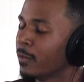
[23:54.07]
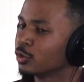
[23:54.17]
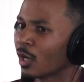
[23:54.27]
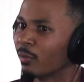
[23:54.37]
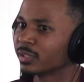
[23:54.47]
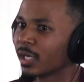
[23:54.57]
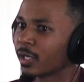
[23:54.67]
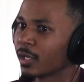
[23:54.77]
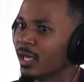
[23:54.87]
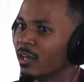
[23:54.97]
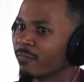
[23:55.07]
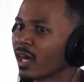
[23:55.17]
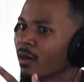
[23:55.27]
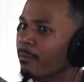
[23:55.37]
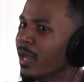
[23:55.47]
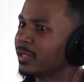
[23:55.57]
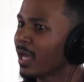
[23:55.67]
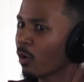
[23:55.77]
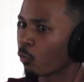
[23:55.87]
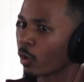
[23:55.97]
So I was like, if I could make
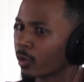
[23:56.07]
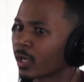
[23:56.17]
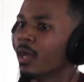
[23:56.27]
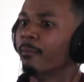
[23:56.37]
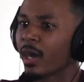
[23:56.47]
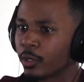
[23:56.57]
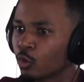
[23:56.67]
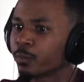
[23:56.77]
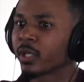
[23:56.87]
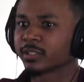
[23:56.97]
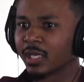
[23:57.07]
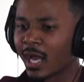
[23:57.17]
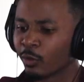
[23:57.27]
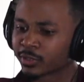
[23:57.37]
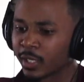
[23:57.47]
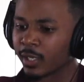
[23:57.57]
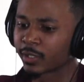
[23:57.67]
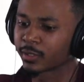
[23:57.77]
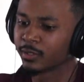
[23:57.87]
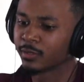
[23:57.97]
that work and buy a duplex and house hack,